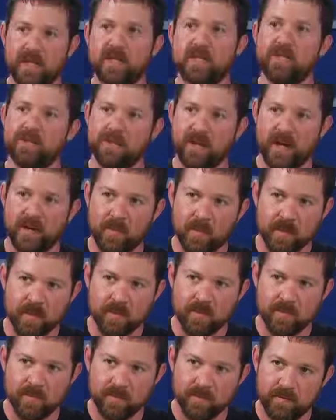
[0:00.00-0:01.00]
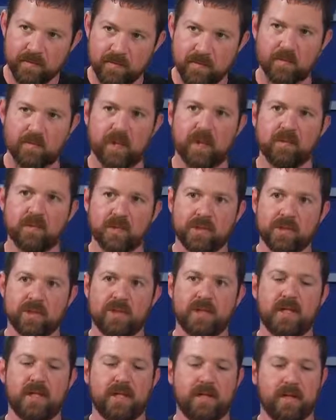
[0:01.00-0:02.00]
you, Xamarin, for
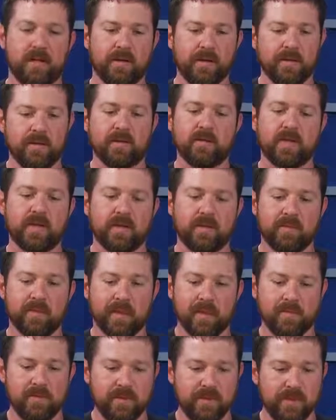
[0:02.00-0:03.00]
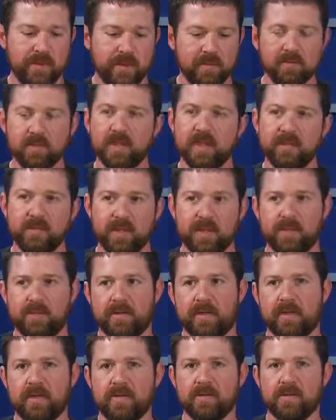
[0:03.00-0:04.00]
publishing that out on the web. I've used it many, many
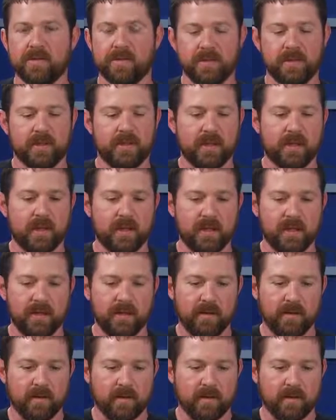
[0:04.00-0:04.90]
times. Yep, you can uh, look at